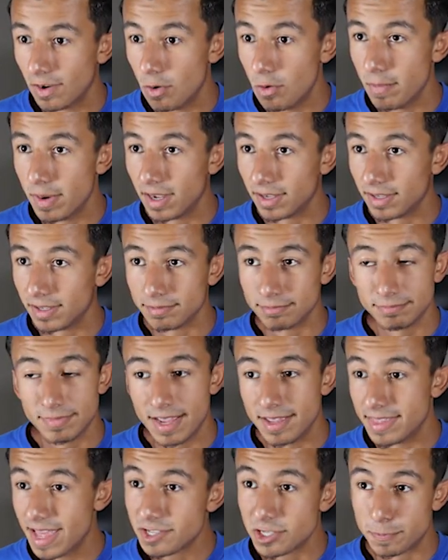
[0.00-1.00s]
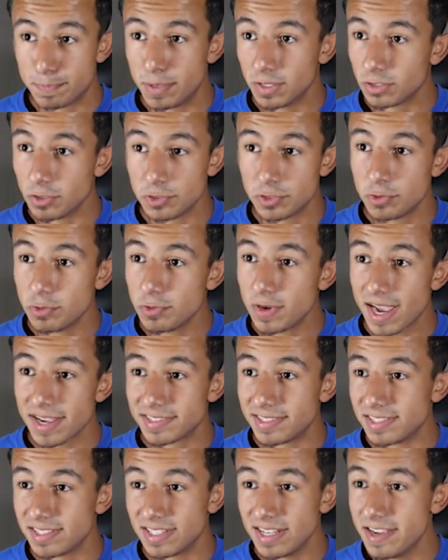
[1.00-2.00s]
Oh my, and that just put those two guys
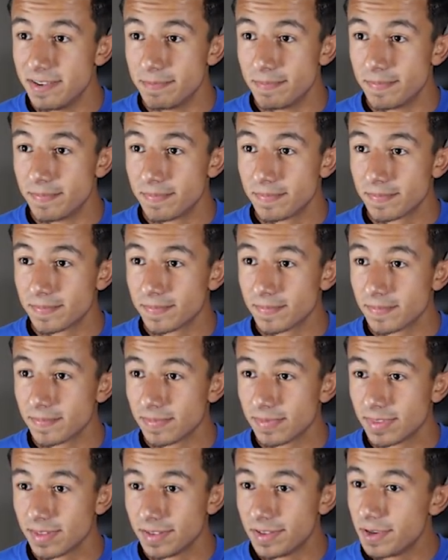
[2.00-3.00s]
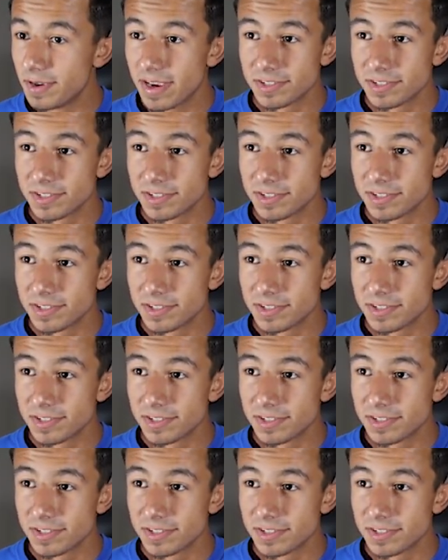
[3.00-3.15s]
to sleep. You